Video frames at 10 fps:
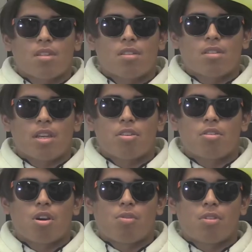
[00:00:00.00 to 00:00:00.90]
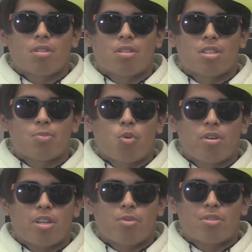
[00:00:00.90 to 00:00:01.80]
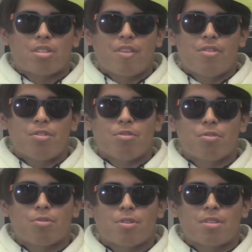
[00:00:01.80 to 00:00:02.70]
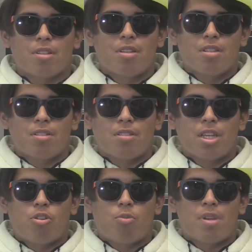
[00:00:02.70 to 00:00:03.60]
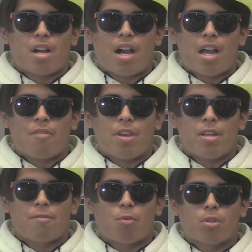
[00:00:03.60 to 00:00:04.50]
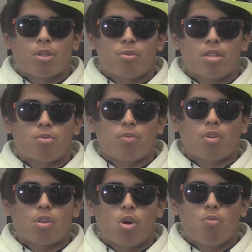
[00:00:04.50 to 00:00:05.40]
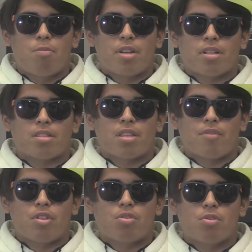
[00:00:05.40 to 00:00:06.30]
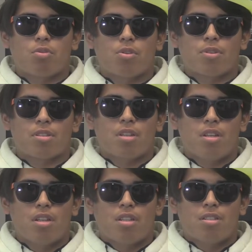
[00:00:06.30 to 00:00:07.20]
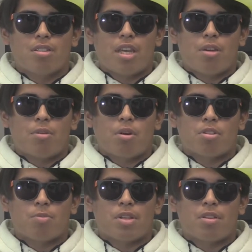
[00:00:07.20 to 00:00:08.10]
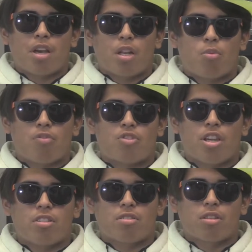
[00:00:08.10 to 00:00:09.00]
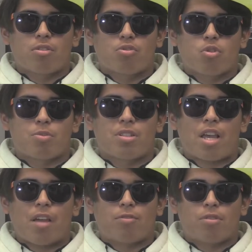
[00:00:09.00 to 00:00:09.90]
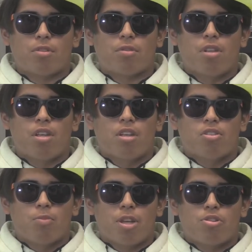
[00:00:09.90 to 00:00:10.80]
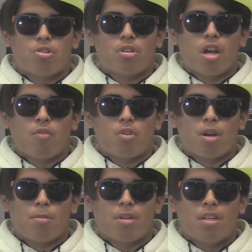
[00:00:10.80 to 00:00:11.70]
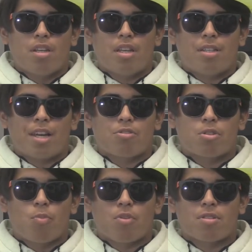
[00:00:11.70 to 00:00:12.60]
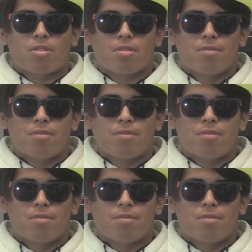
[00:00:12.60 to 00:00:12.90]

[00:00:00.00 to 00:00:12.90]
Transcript: Thank you, Cohen. This morning it was 72 degrees. Today it will be a high of 84 degrees with the low being 72 degrees. Today it will also be cloudy with a chance of thunderstorms in the afternoon, so make sure you cover up. And now to sports.